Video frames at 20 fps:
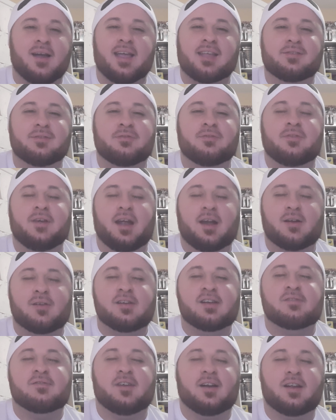It's
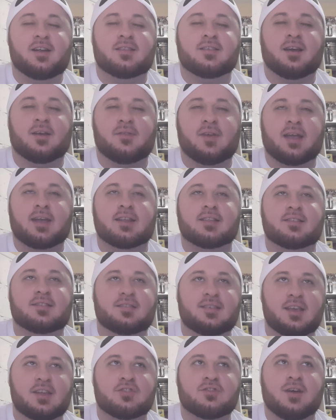very, very tough. I can
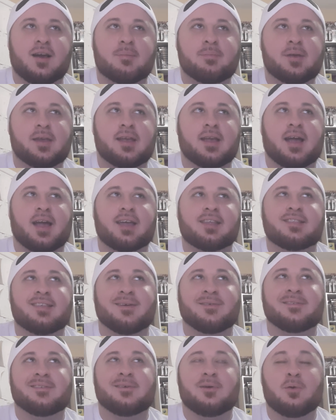see it dropping. I
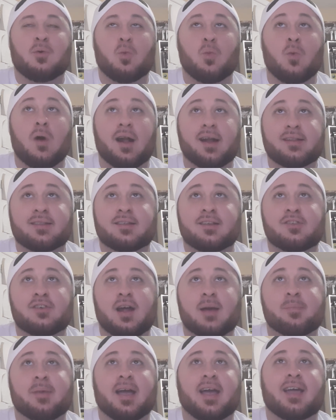don't want it to
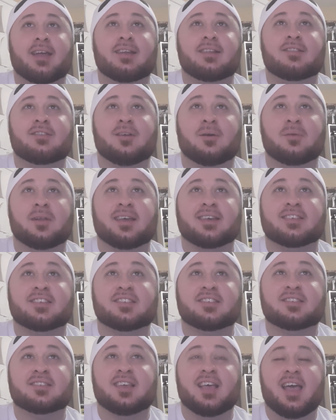drop.
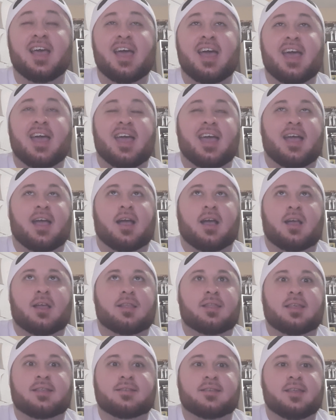That's
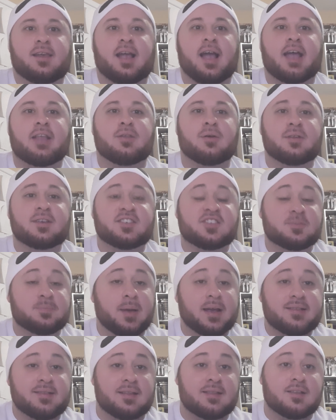the thing. I don't
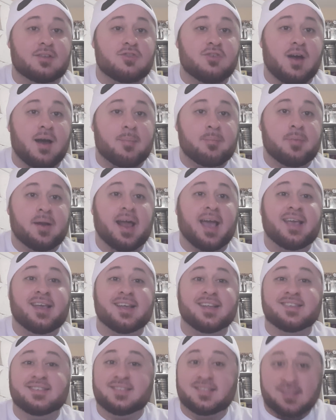expect it to drop, but I
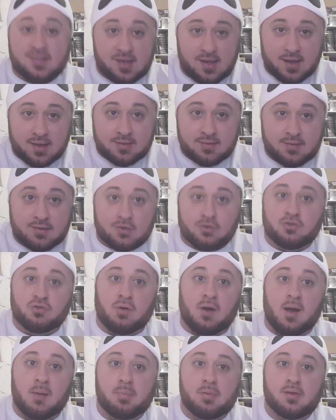can see it
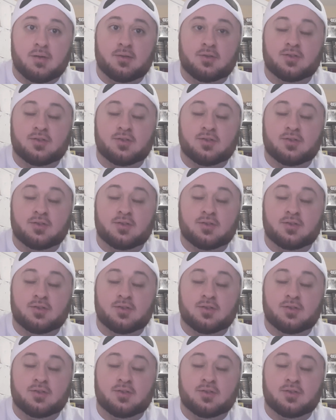drop.